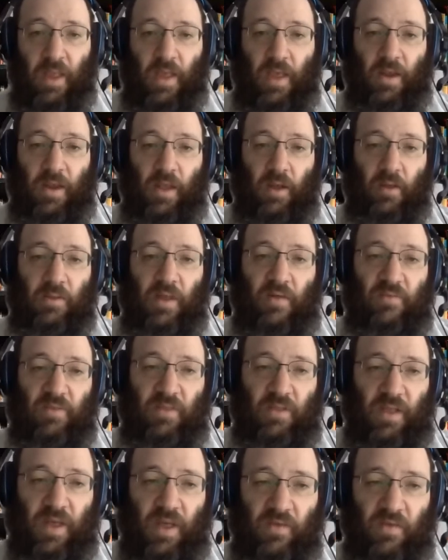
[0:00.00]
and how
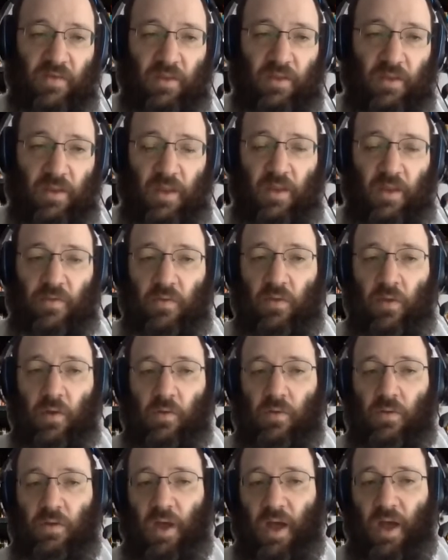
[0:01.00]
nevertheless the
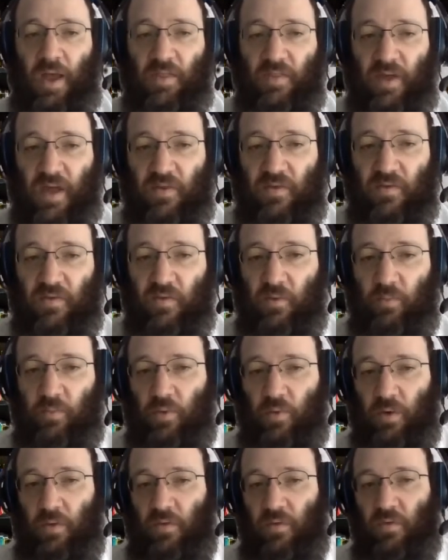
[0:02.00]
Torah highlights its
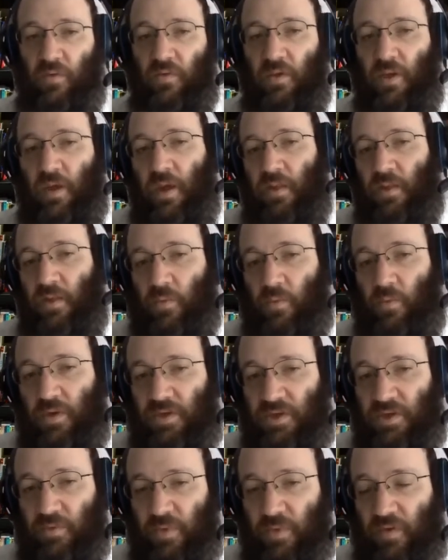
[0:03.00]
importance, that we
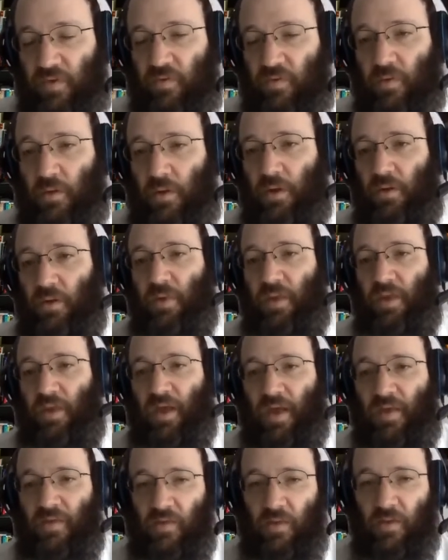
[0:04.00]
should be strong,
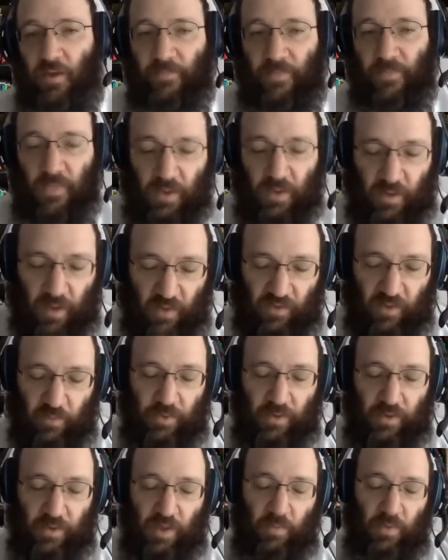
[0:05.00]
chazak
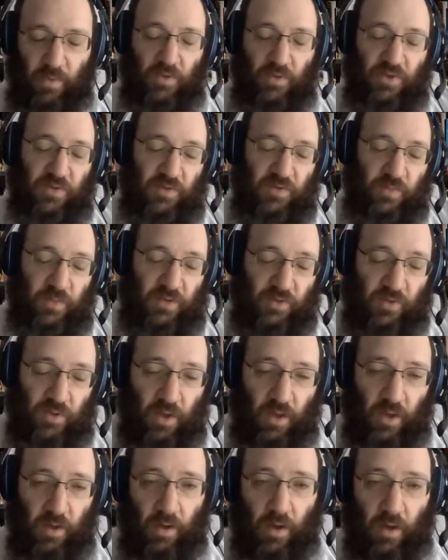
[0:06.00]
belibi, we should be
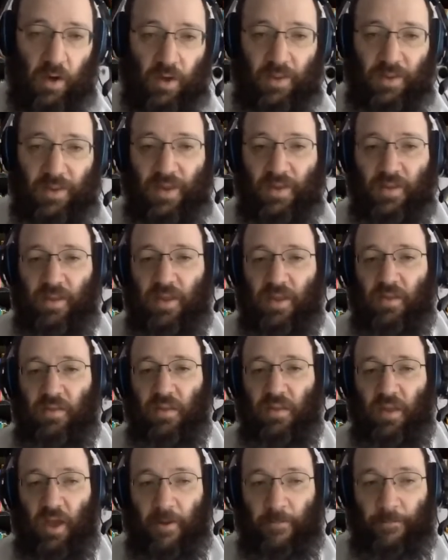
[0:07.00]
strong in our heart not to eat
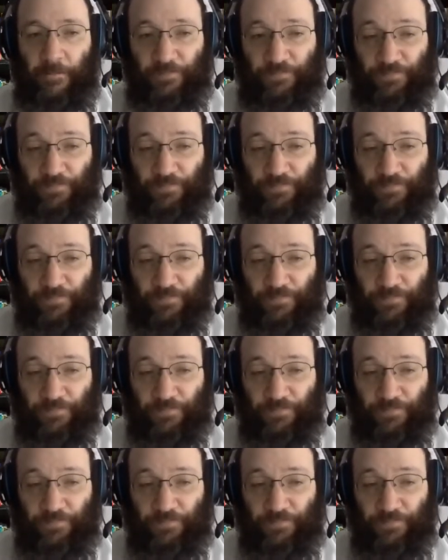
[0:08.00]
the dam.